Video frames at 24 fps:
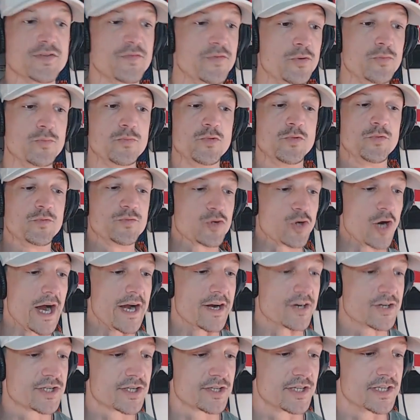If you move
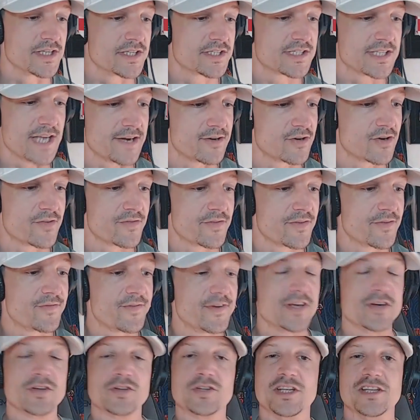Dreyer to the center of the
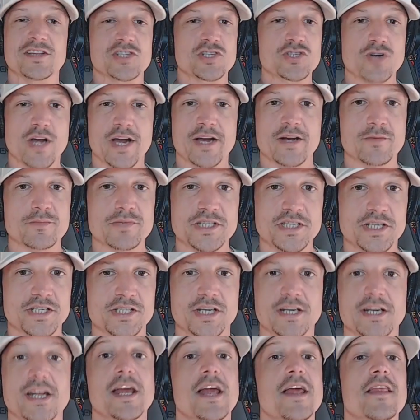field in the striker
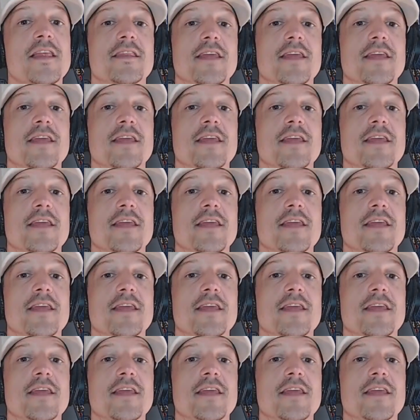position,